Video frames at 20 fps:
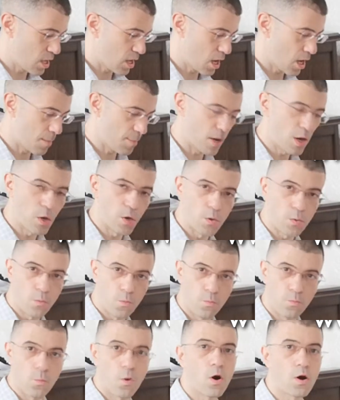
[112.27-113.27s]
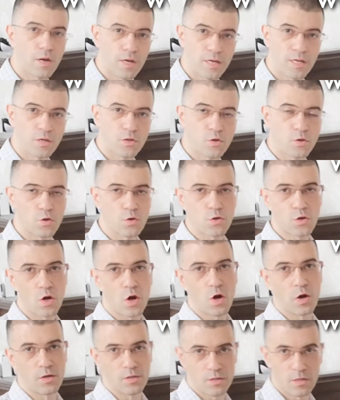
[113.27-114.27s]
about what can go
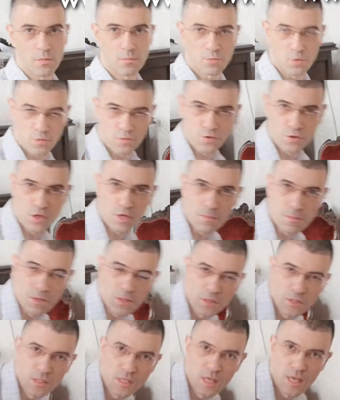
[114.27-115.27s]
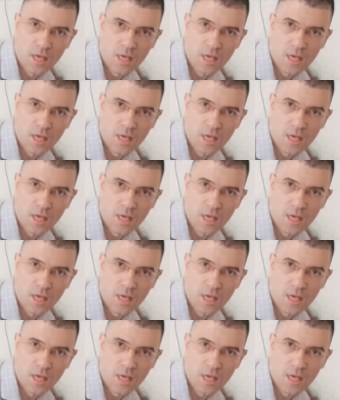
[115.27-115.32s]
wrong in terms of treatments.